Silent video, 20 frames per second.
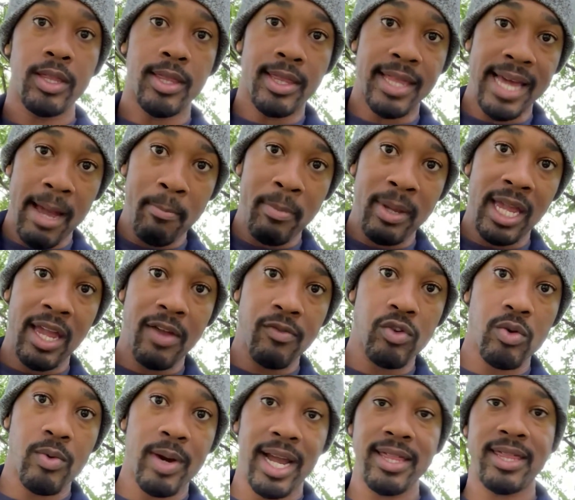that
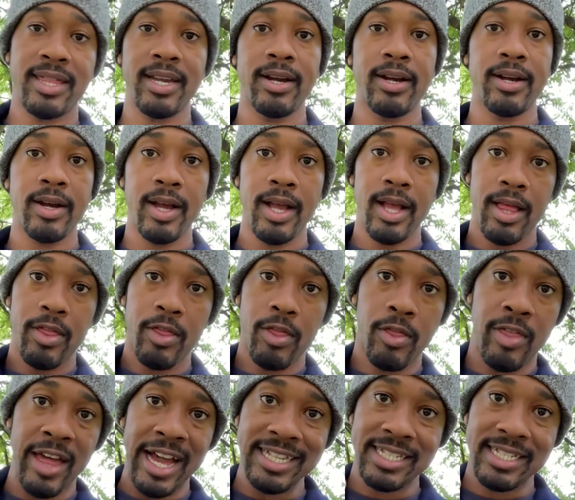behavior right there,
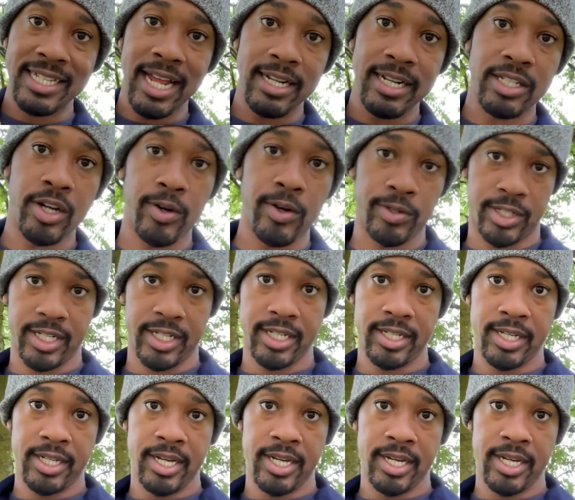that's not a Tosa.